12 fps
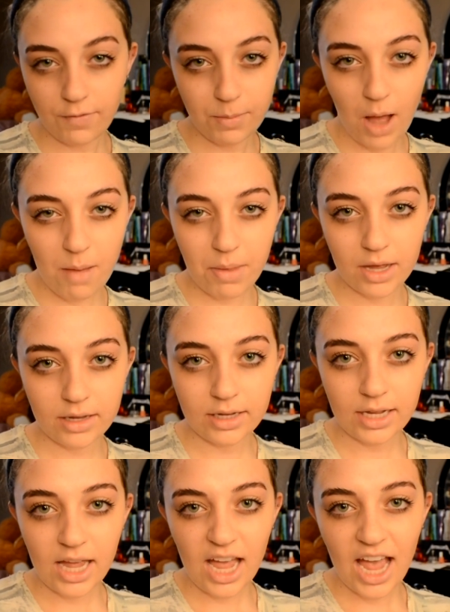up,
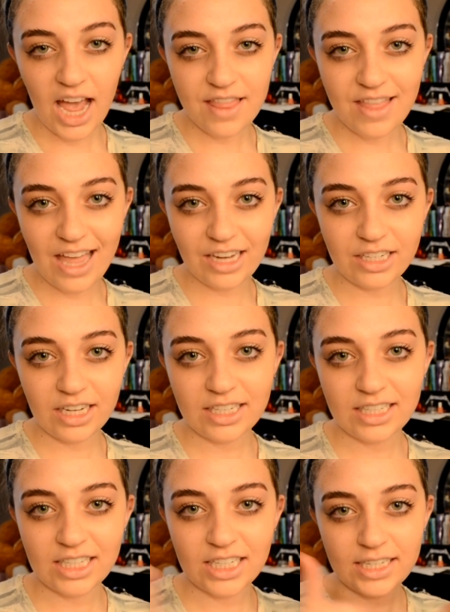and then
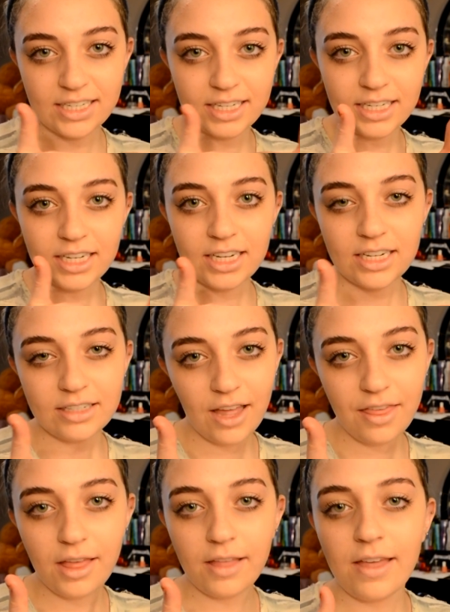I
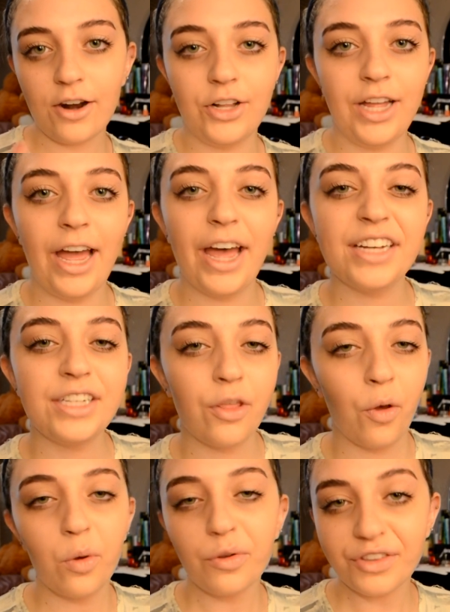think that'll add to the
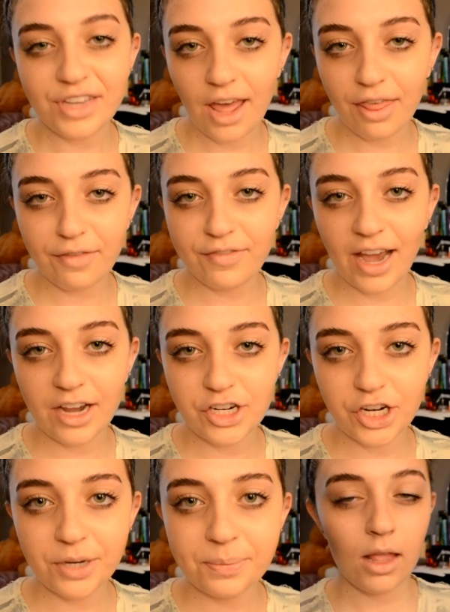whole death
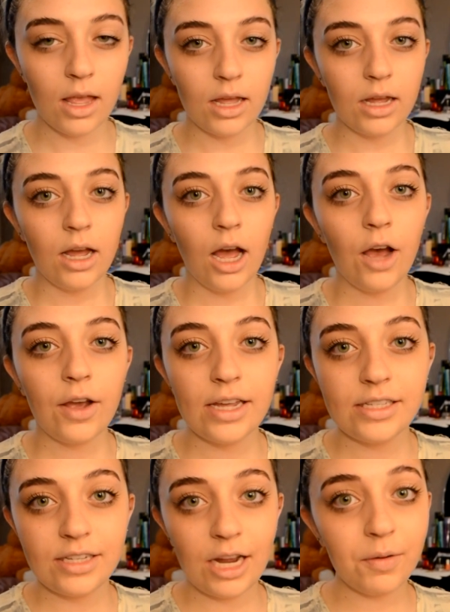factor. Okay,
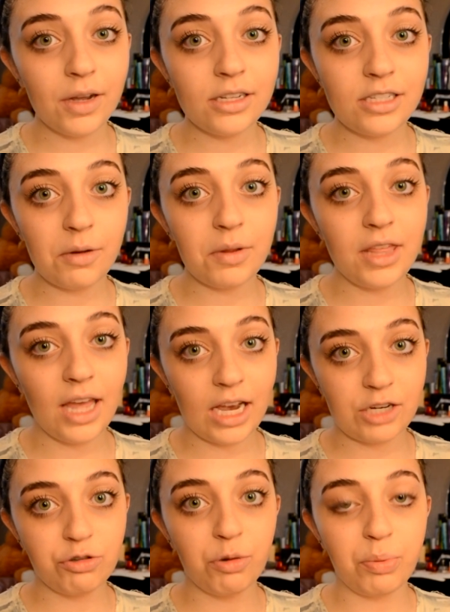so now we're going to start with the
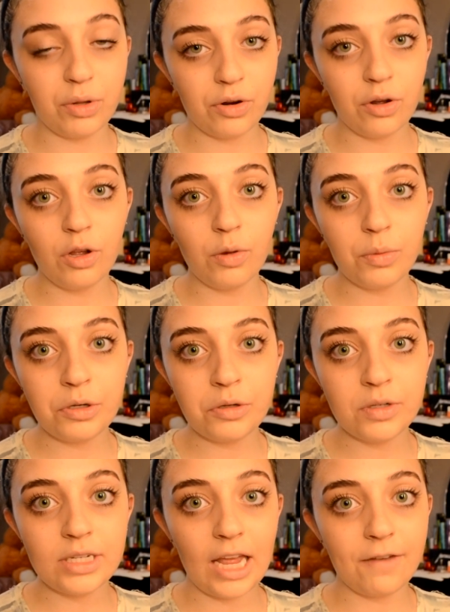actual bullet hole
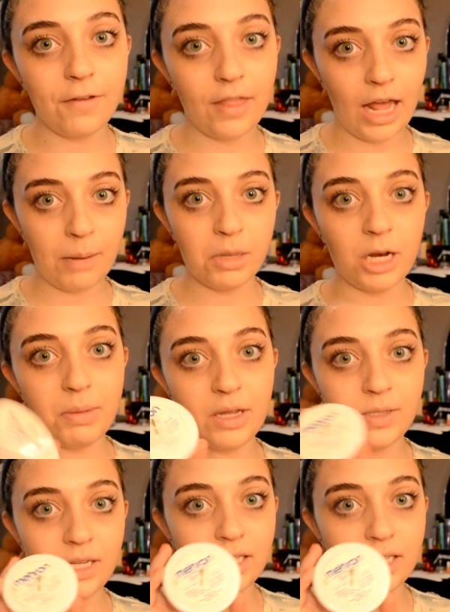wound, and for that I'm going to be using